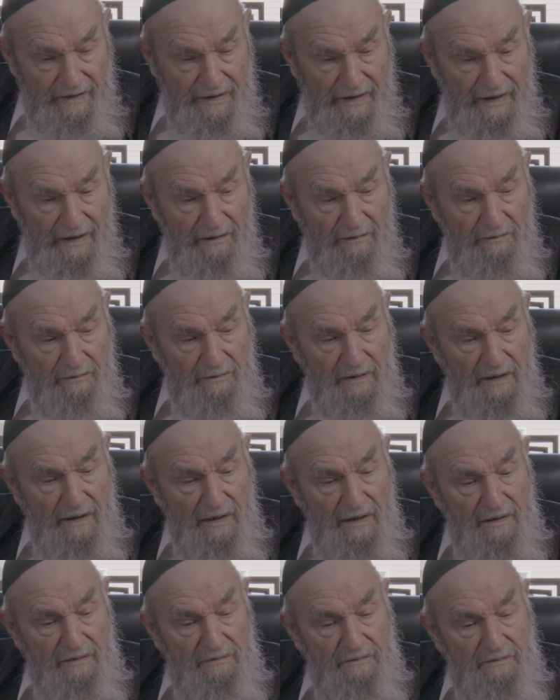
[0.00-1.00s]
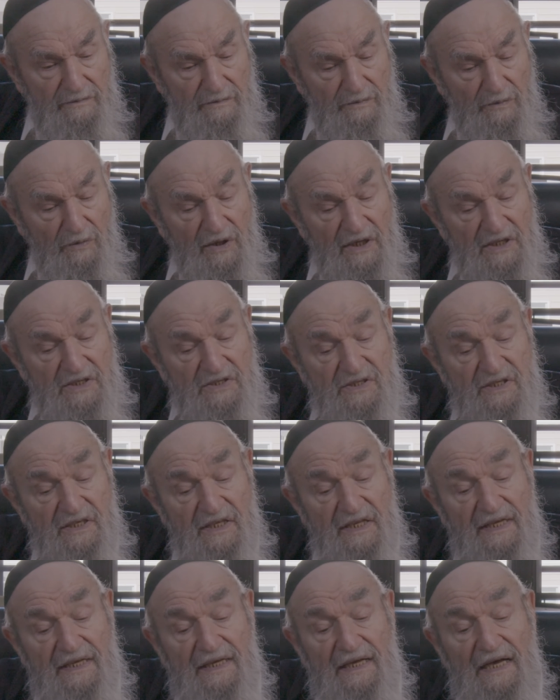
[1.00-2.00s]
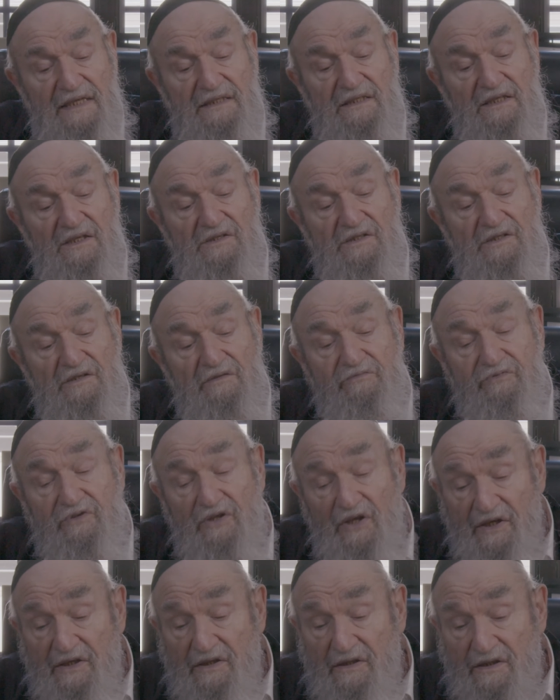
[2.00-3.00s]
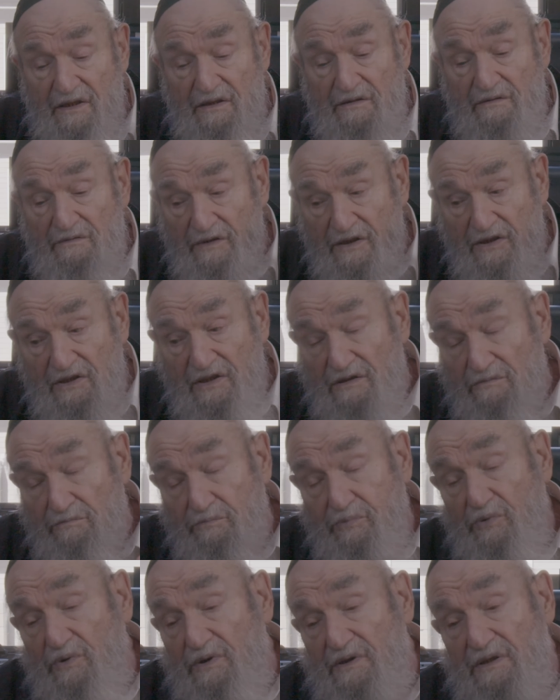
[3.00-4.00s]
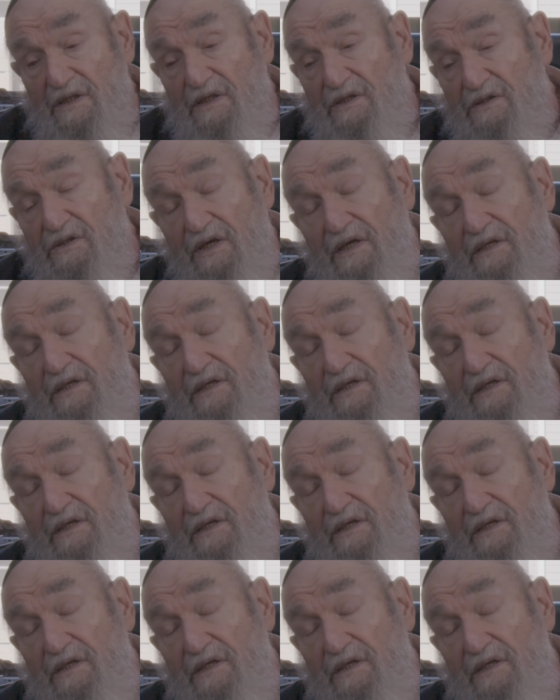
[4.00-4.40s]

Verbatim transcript: now, we want to see the gadlus of Lot. It's important that